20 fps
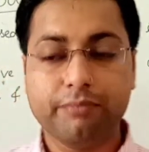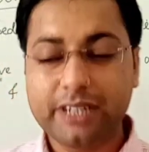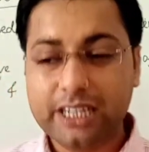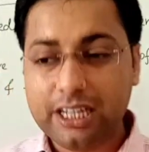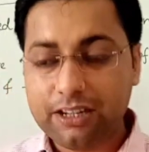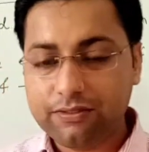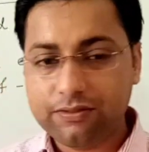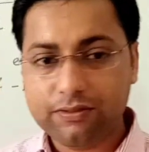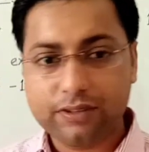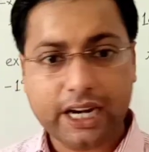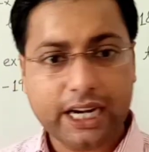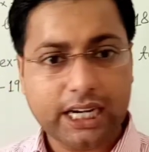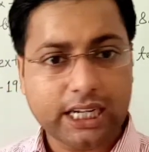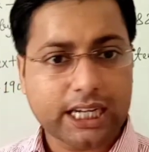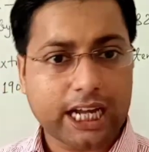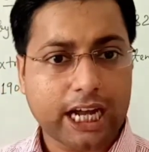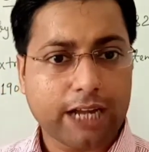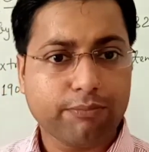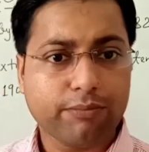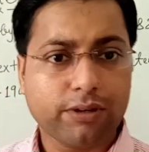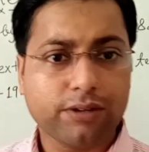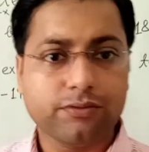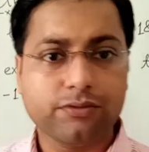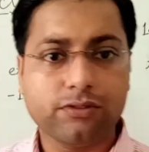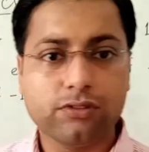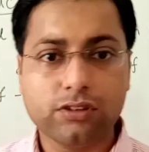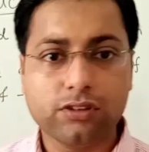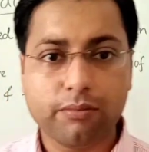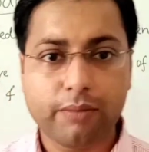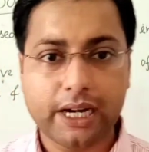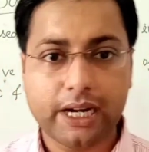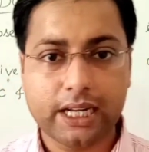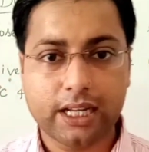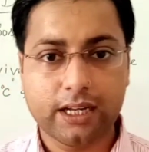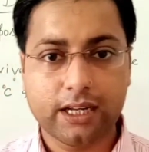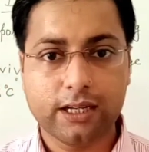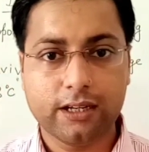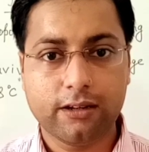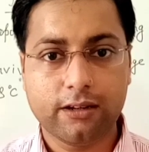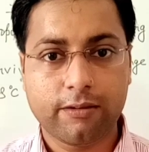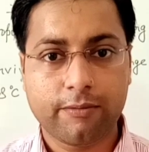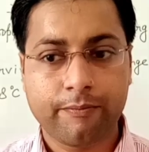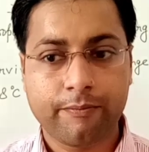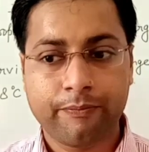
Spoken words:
different type of food material.